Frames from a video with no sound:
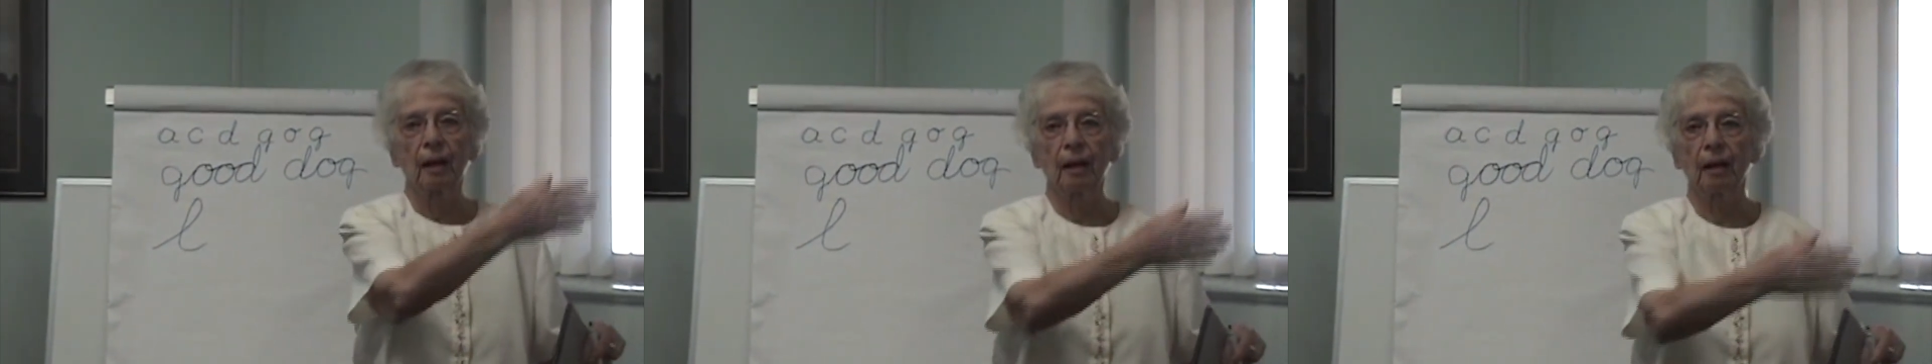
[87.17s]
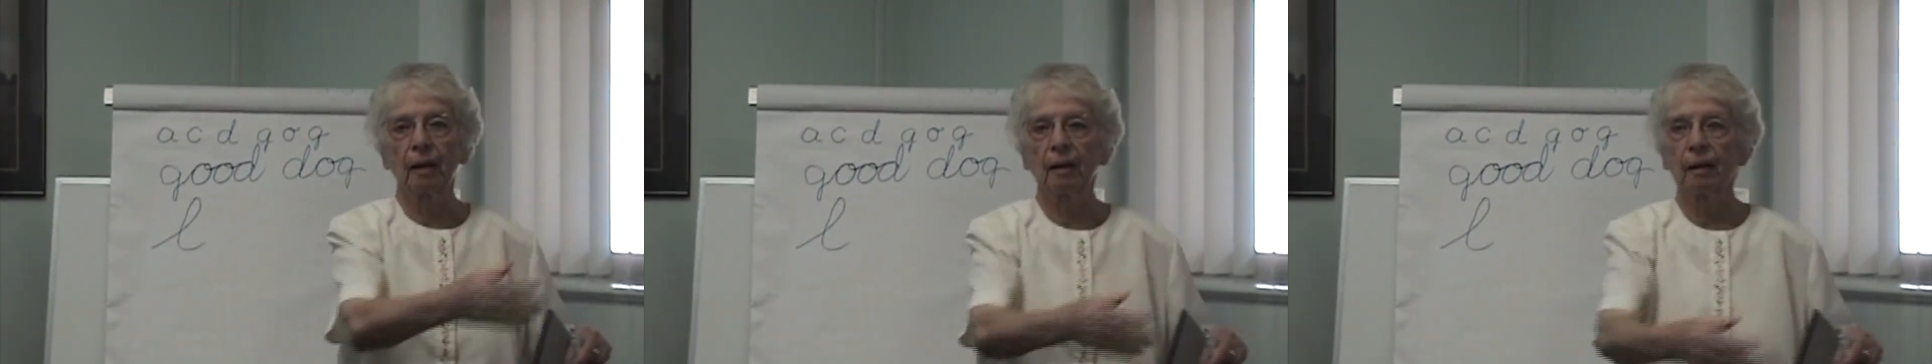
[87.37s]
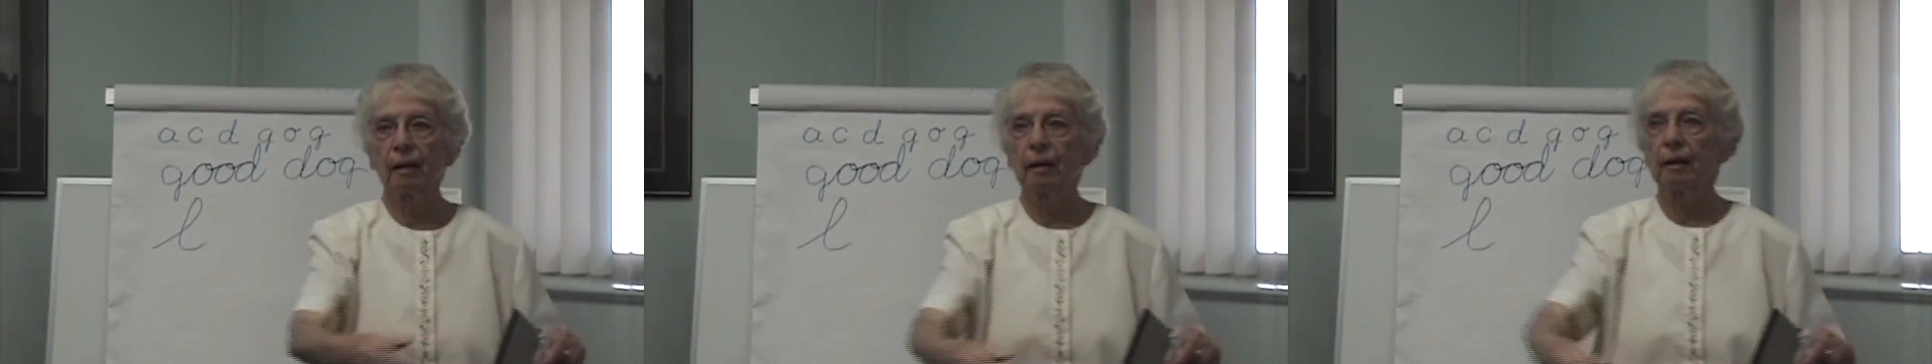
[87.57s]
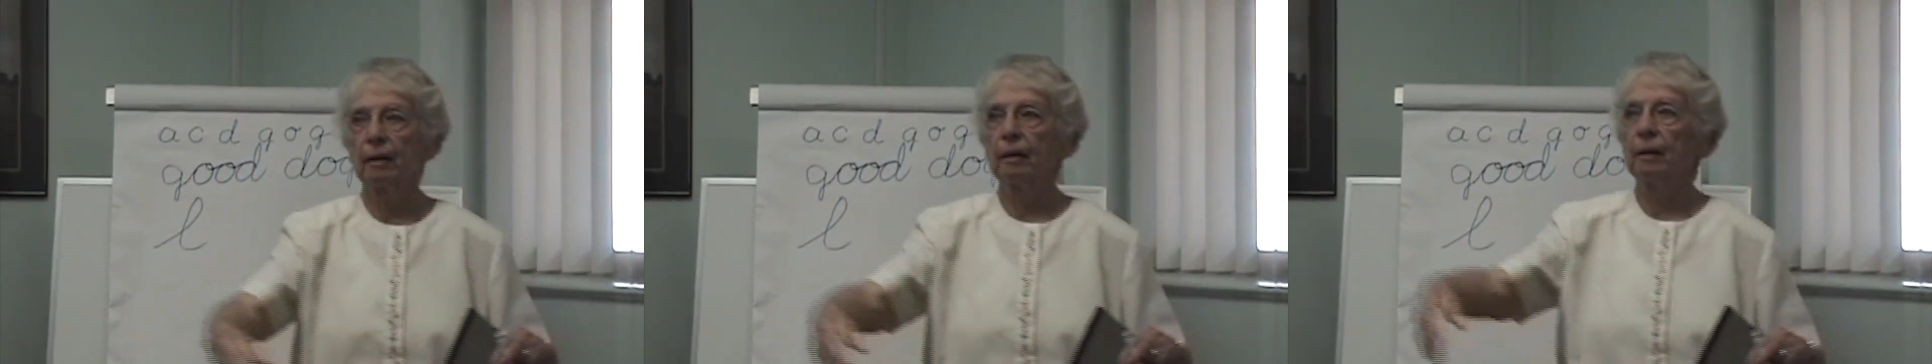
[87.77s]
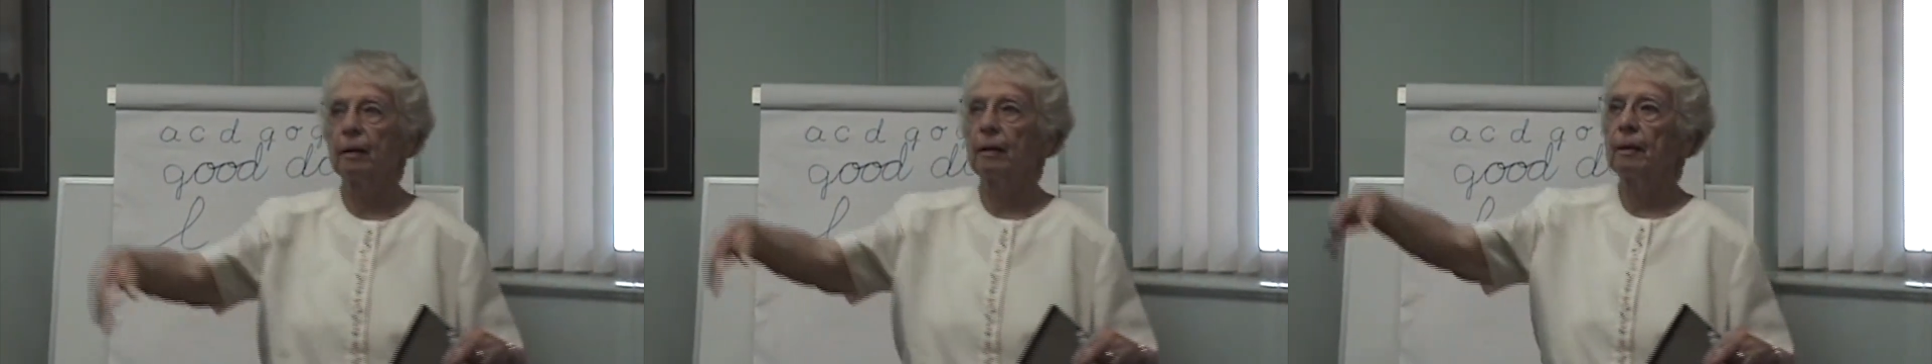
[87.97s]

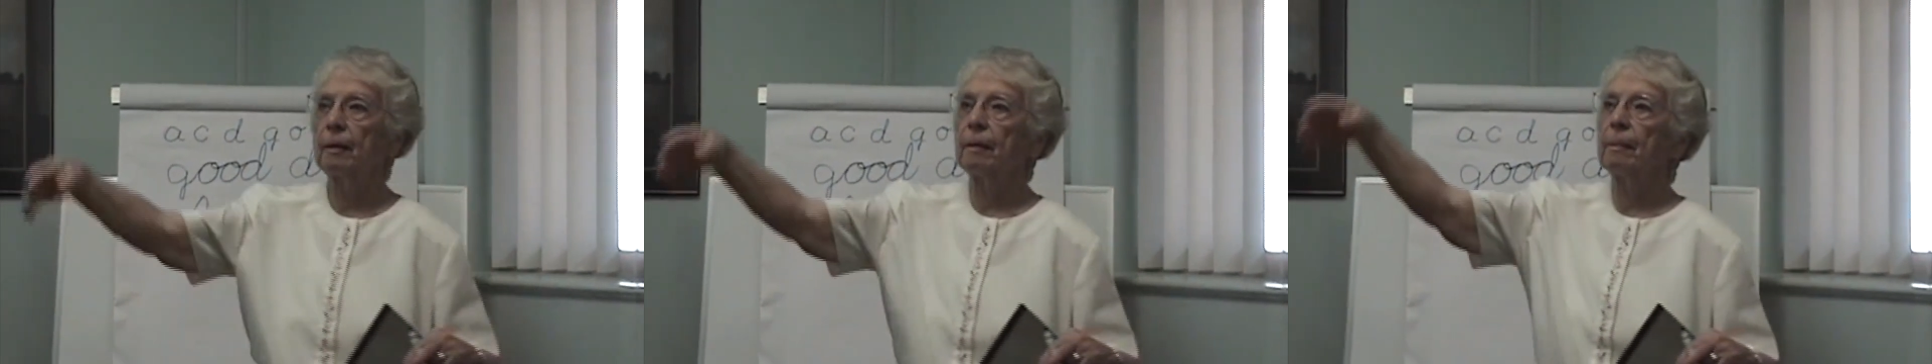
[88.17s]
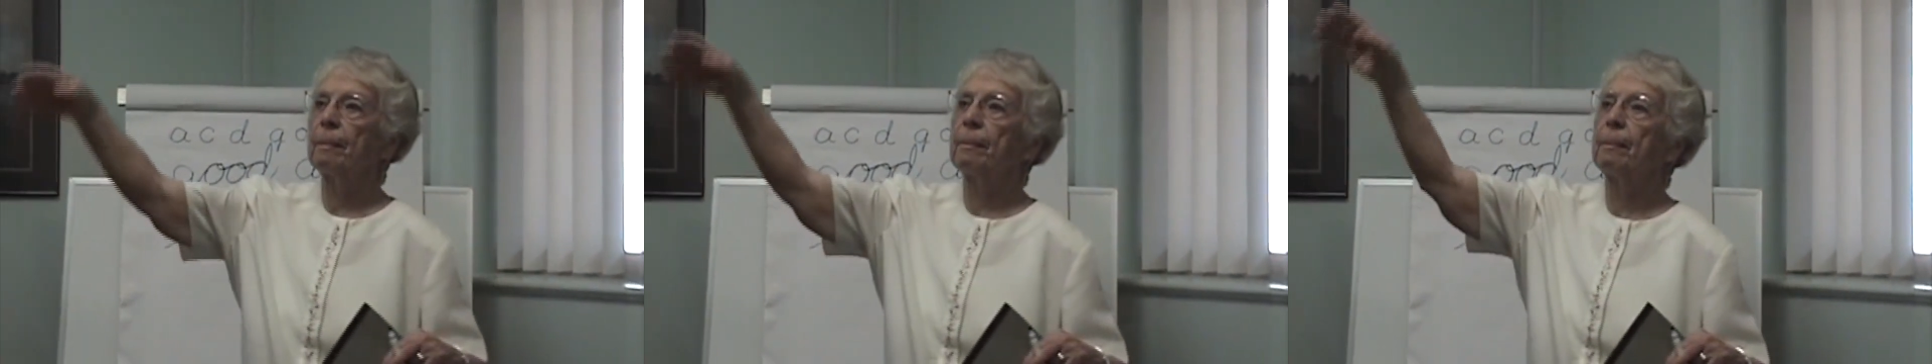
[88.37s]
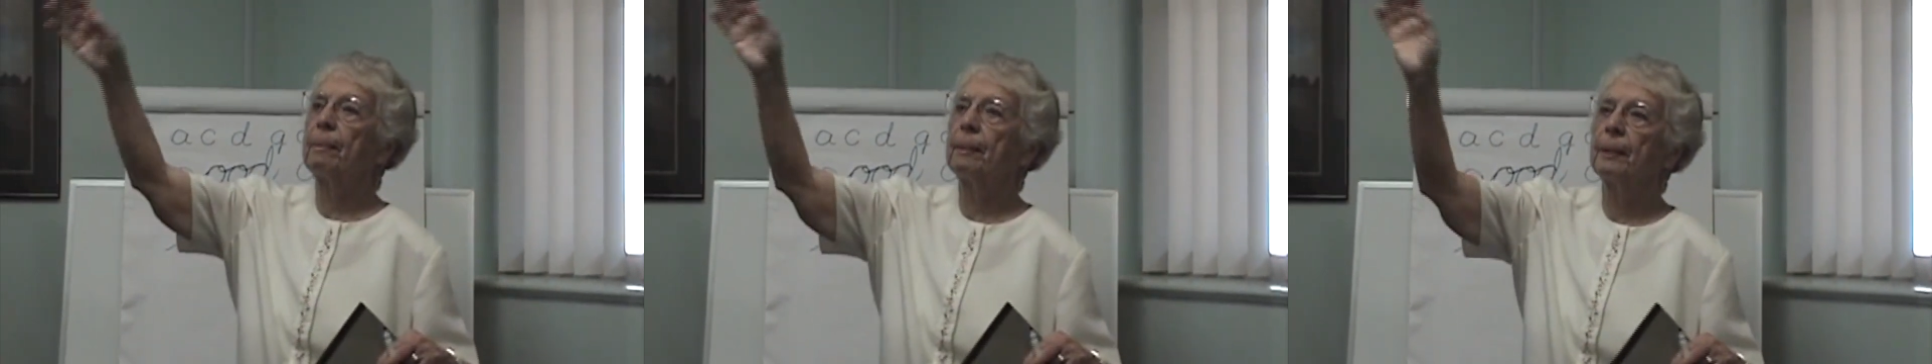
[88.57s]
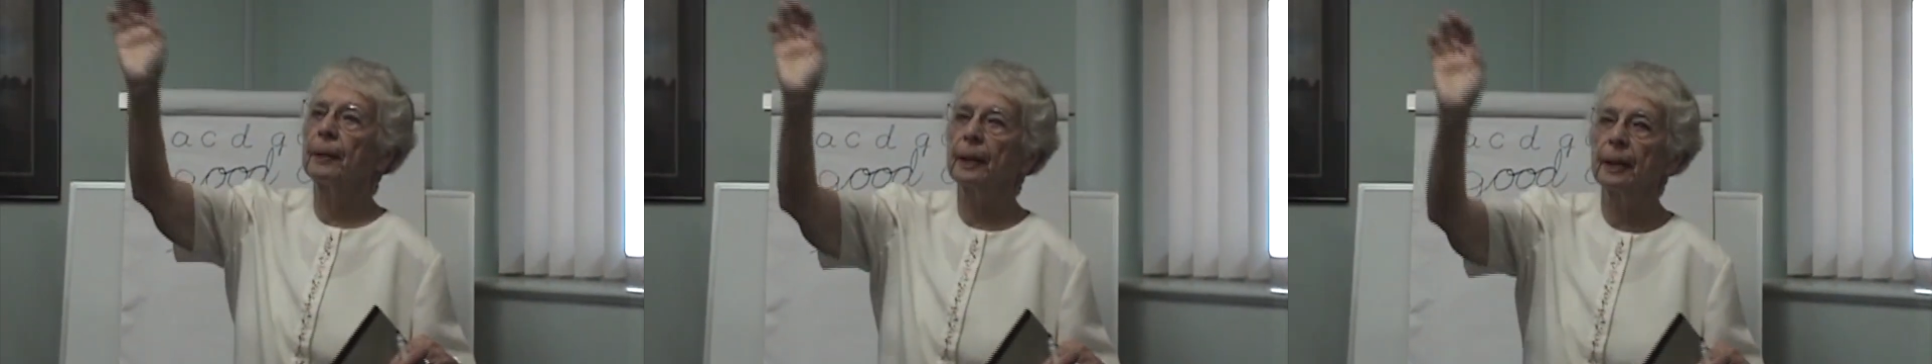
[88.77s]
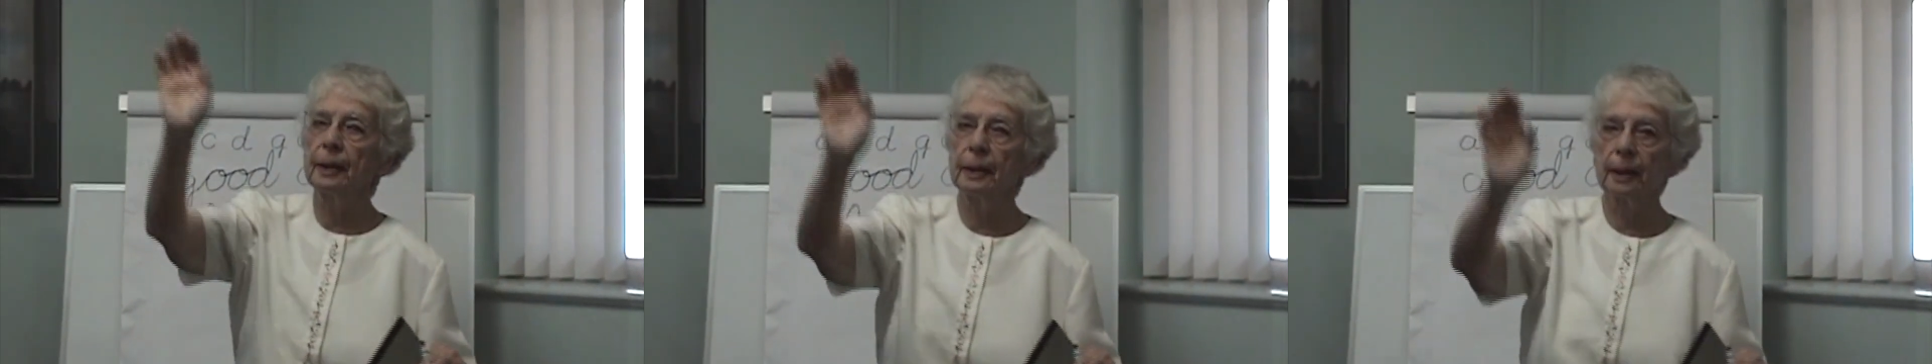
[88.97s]
Up
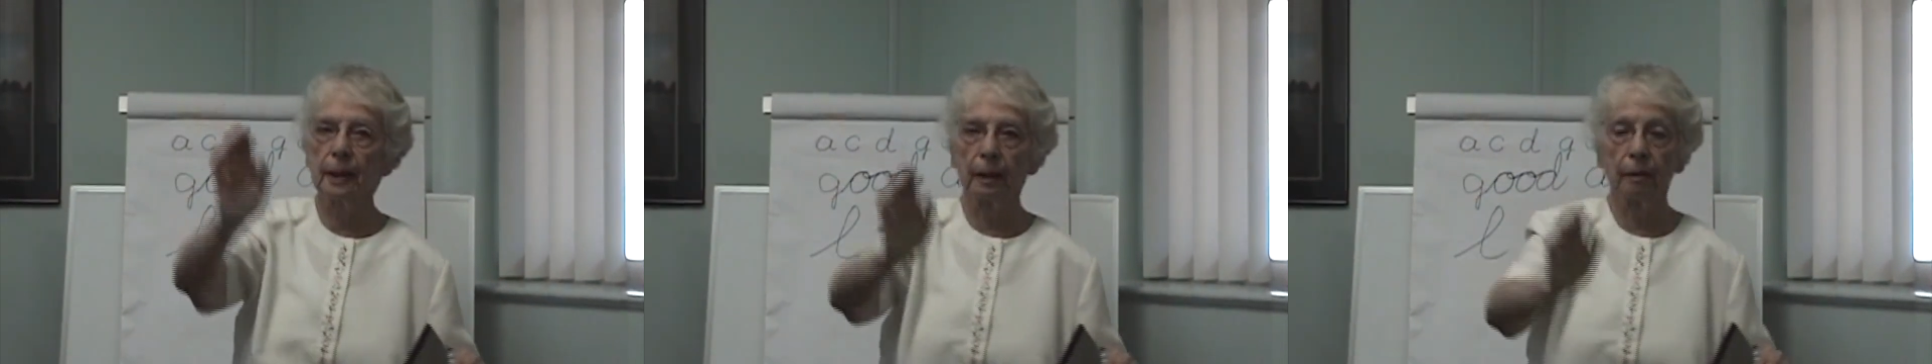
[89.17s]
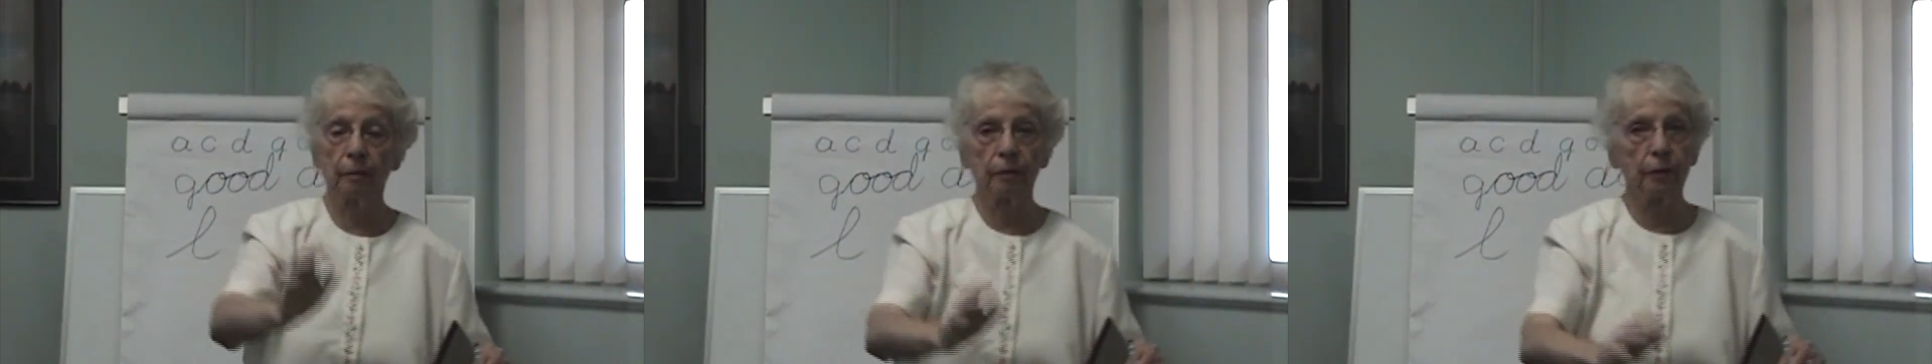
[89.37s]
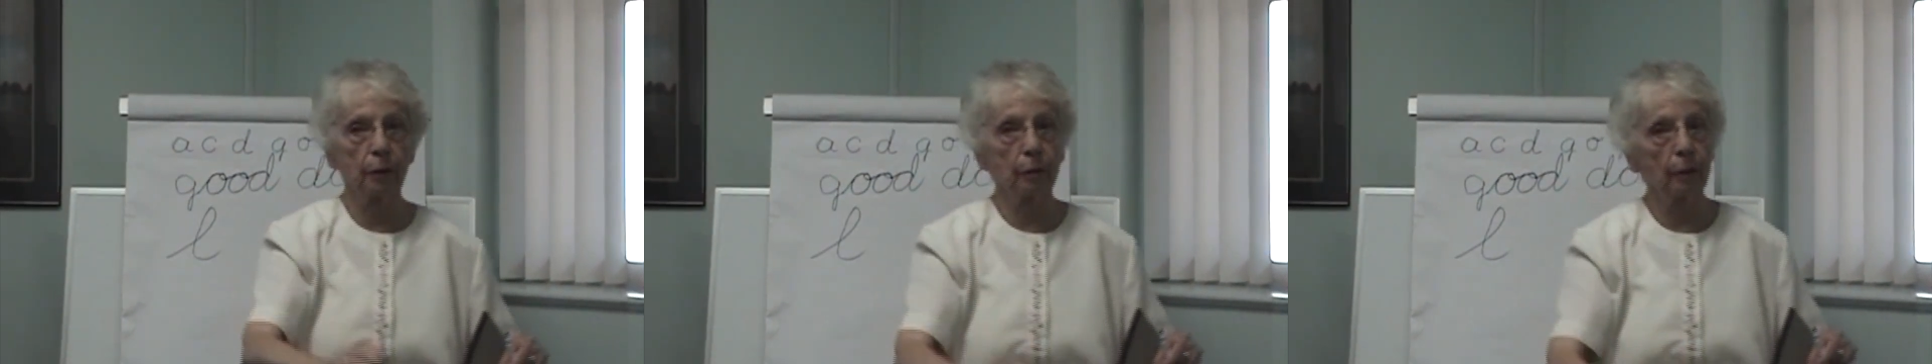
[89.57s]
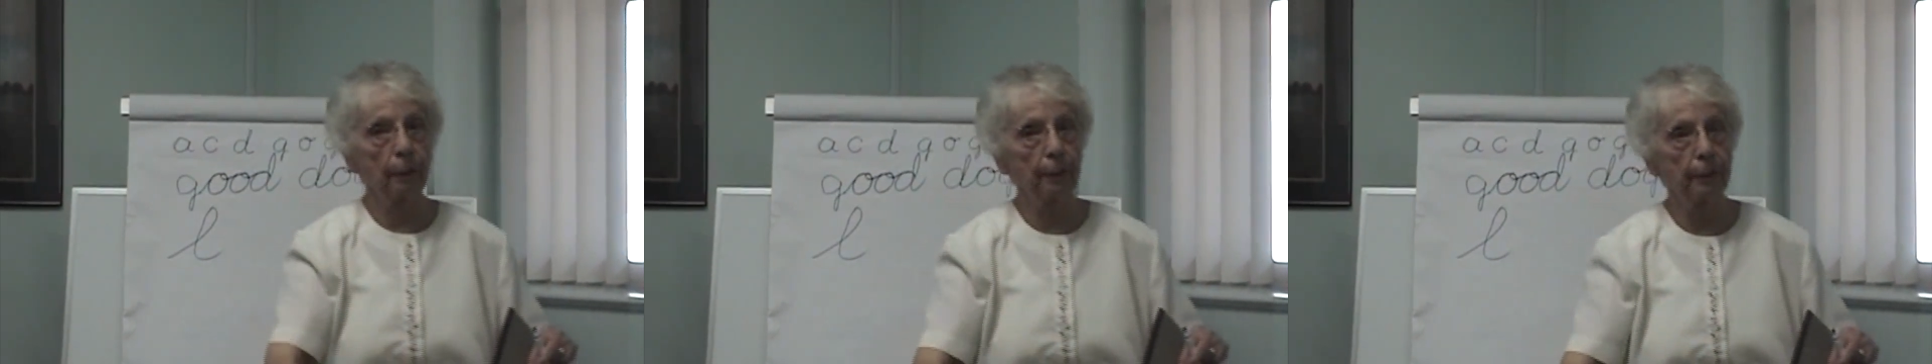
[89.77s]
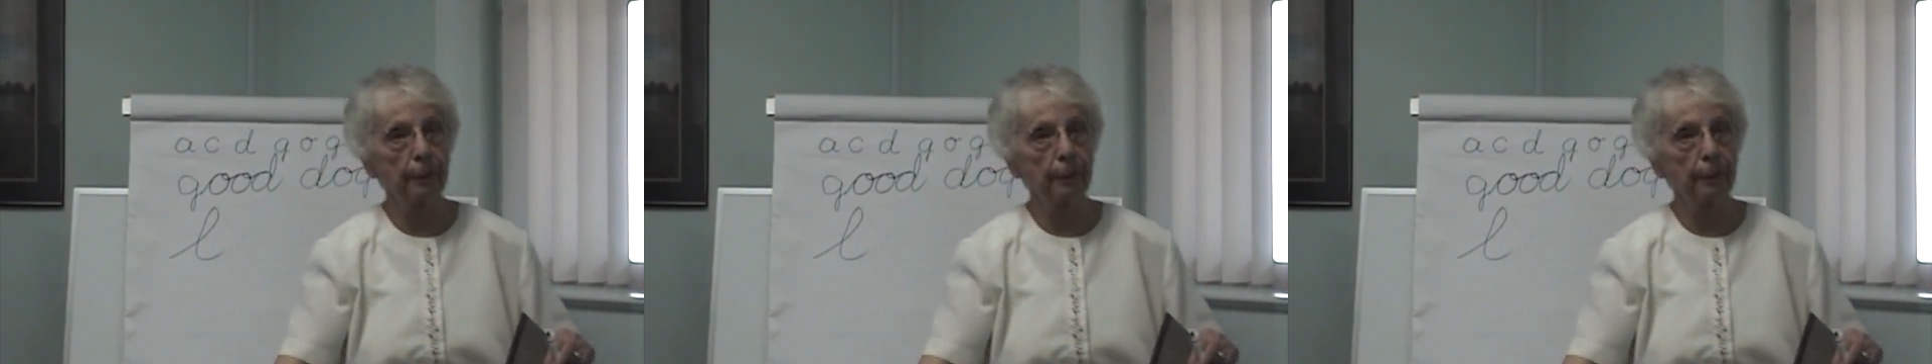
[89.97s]
and down. If you go up a